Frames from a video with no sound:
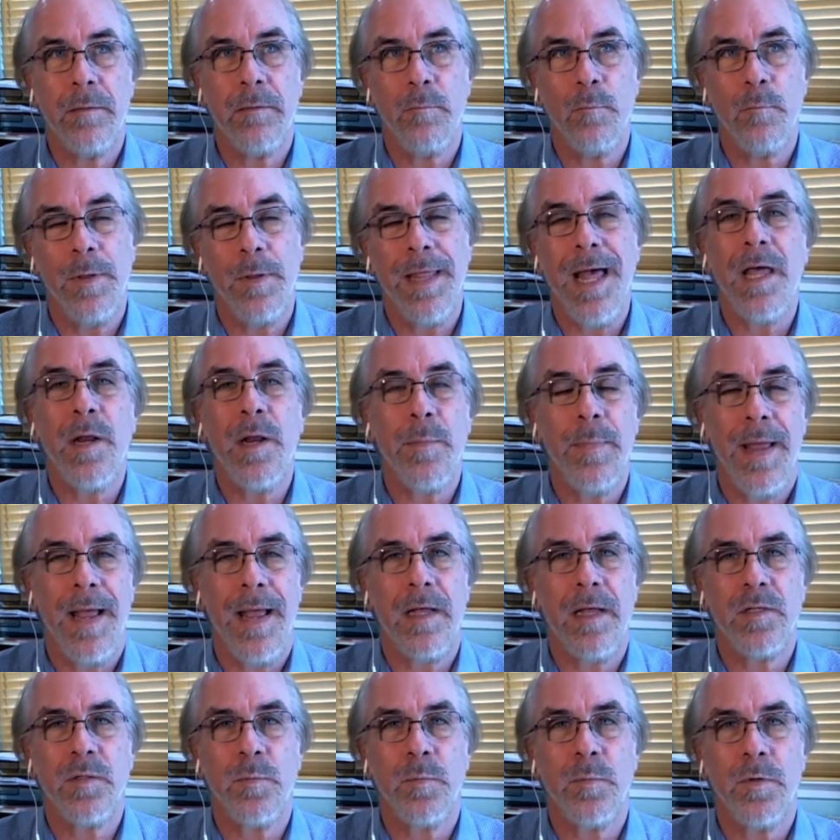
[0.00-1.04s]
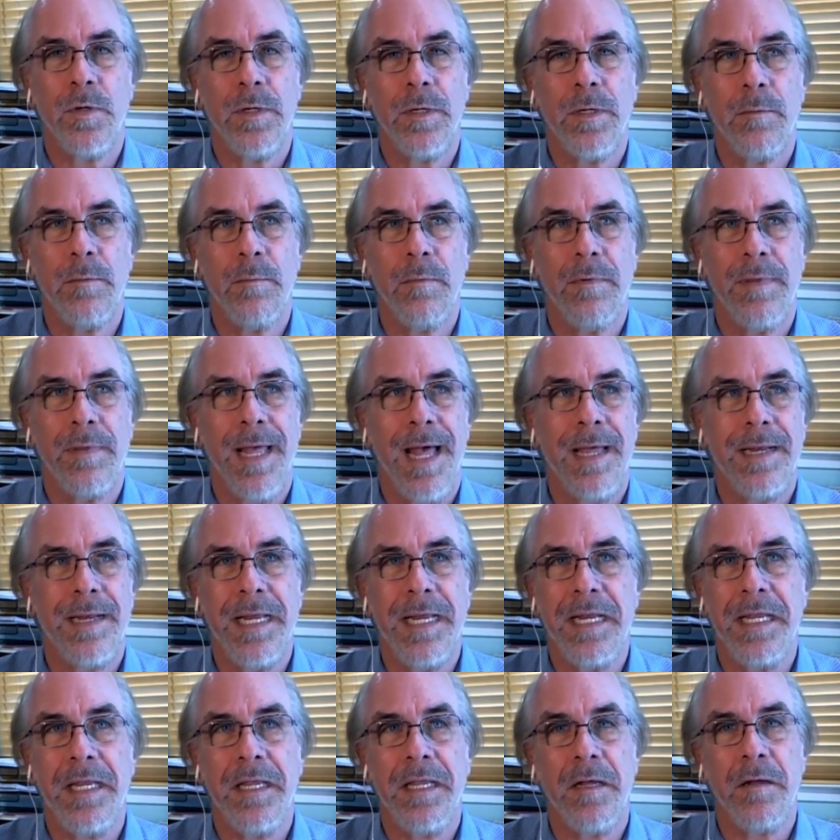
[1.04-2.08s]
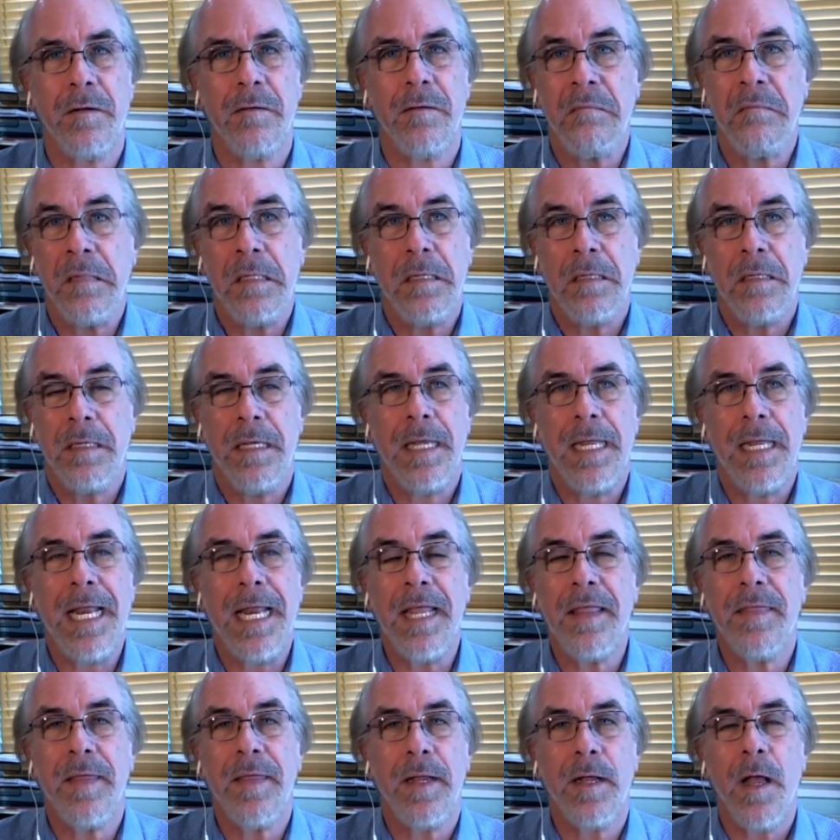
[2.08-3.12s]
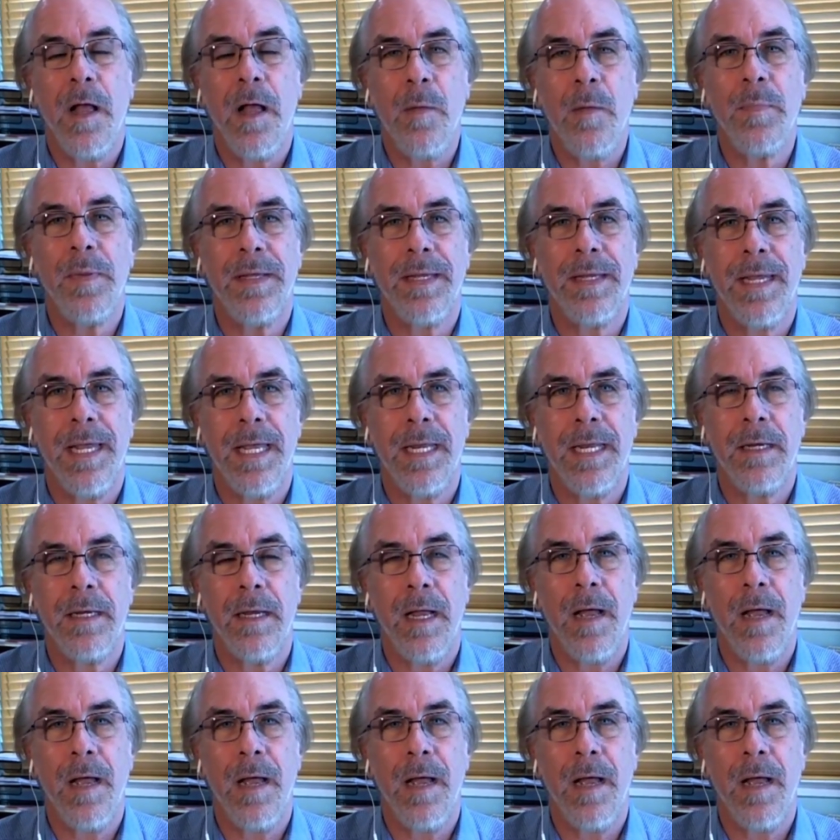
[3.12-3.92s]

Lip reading: without a password, without anything complicated,